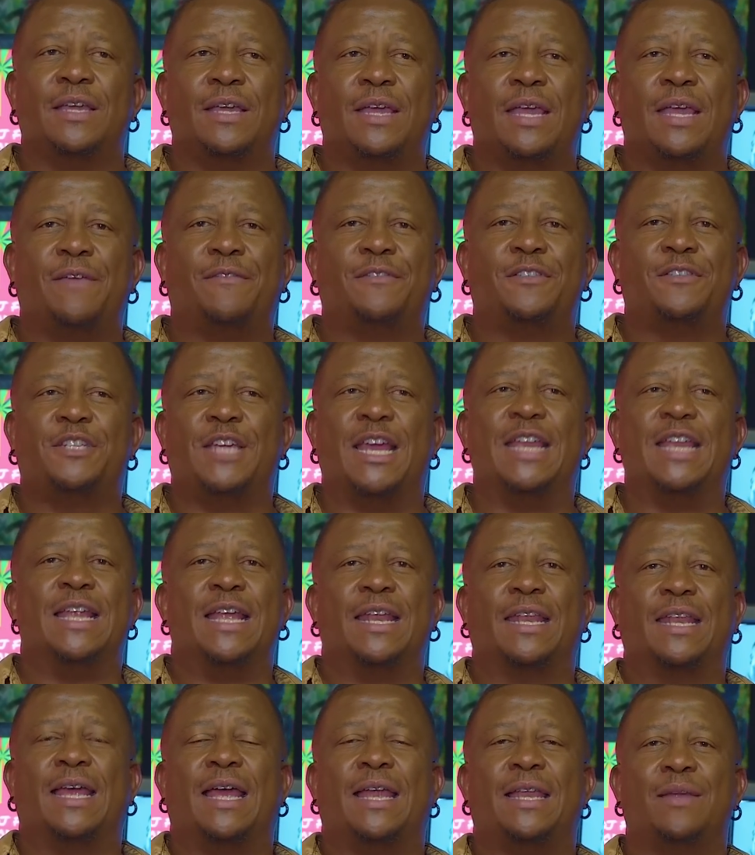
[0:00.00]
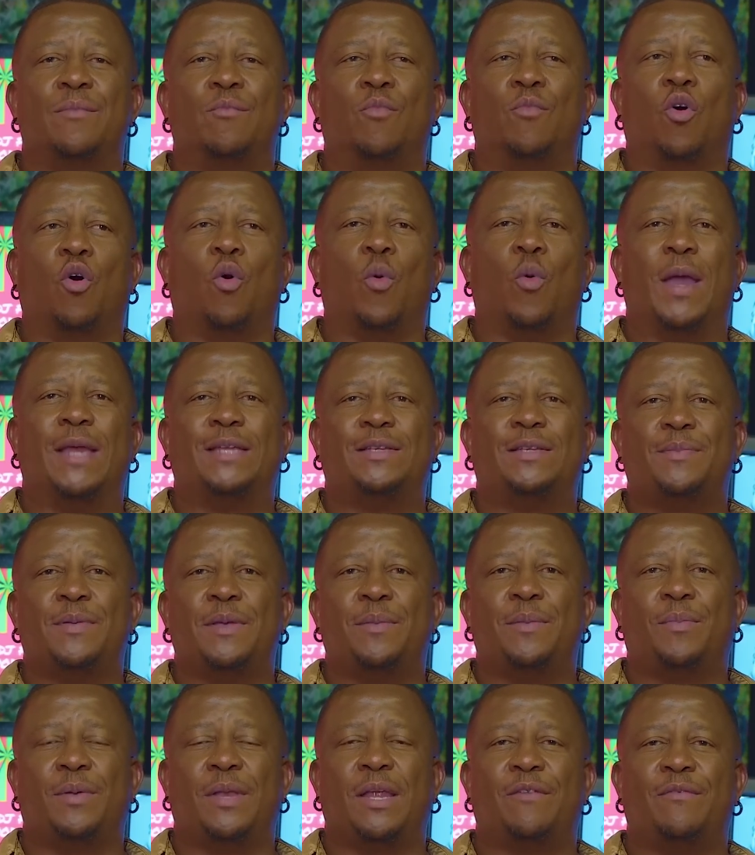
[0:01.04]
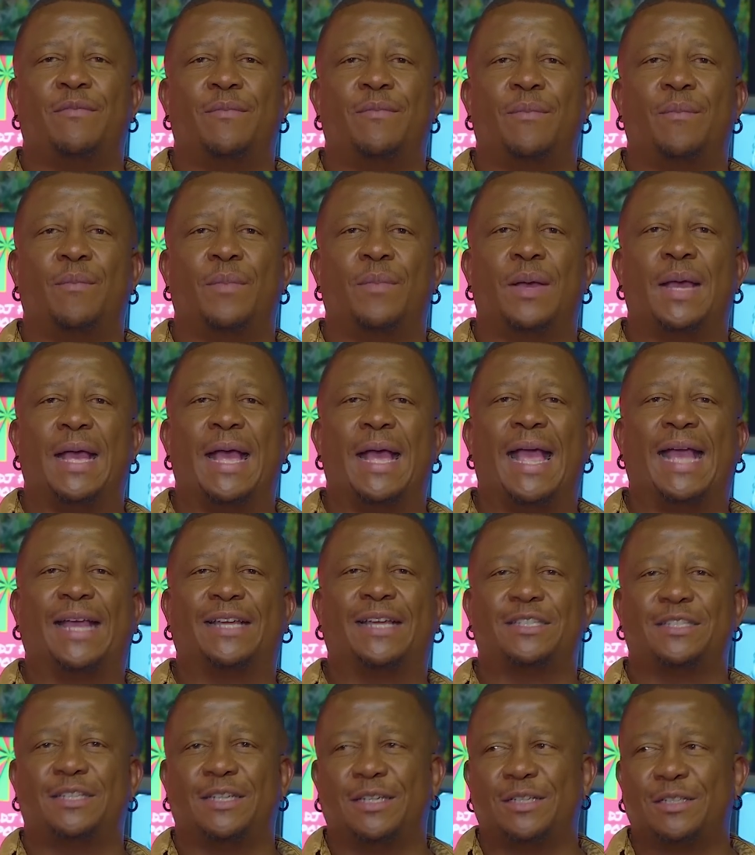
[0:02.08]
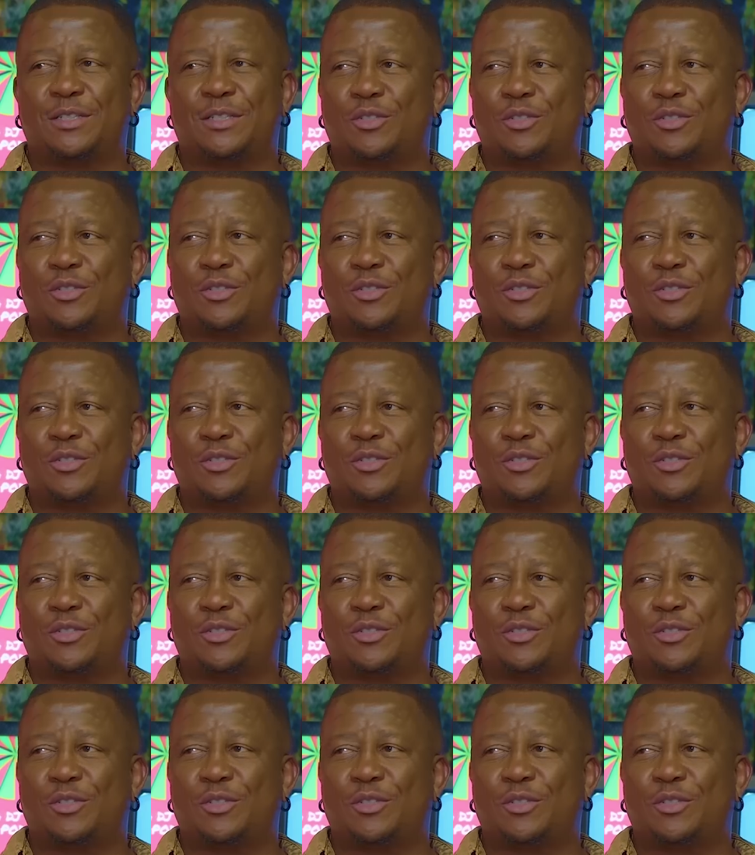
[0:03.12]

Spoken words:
if generally more white people have access